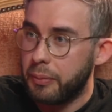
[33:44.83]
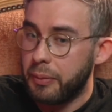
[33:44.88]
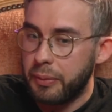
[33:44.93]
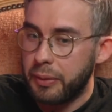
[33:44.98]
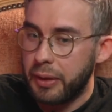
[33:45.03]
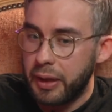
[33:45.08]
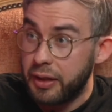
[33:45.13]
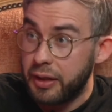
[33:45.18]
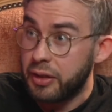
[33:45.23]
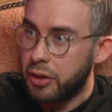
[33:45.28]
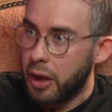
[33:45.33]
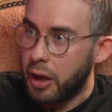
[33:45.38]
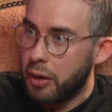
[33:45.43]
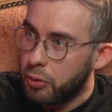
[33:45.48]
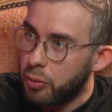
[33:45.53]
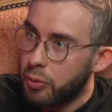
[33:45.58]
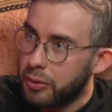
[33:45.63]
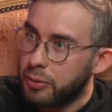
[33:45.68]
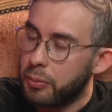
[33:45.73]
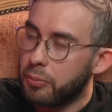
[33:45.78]
the
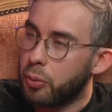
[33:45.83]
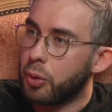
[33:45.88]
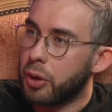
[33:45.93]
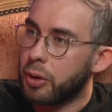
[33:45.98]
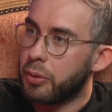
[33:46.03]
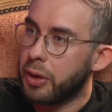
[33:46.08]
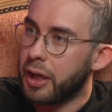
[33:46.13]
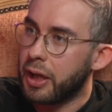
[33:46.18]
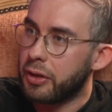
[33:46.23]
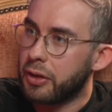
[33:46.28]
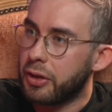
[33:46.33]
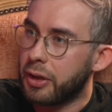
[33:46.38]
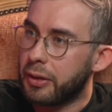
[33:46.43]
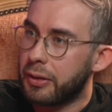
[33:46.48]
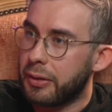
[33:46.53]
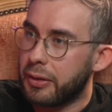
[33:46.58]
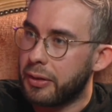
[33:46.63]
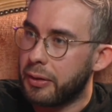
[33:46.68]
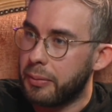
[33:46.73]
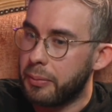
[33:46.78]
internals of query
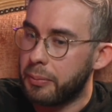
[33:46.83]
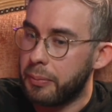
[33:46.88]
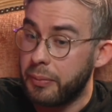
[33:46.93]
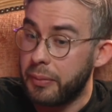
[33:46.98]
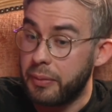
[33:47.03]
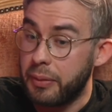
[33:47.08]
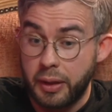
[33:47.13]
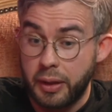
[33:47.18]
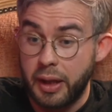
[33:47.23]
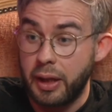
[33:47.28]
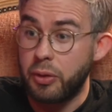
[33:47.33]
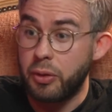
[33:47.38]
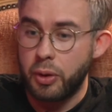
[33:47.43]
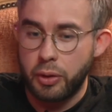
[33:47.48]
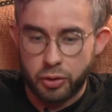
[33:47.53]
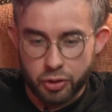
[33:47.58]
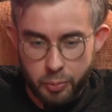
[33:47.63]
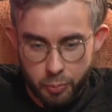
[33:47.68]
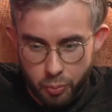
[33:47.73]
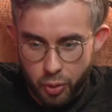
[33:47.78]
engines. He
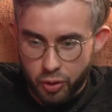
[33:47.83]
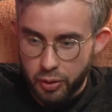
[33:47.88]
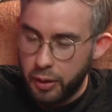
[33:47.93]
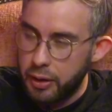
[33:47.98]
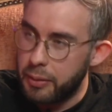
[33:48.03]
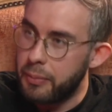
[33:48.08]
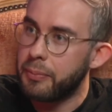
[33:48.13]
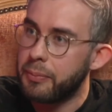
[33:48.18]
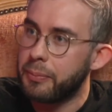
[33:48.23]
wrote a book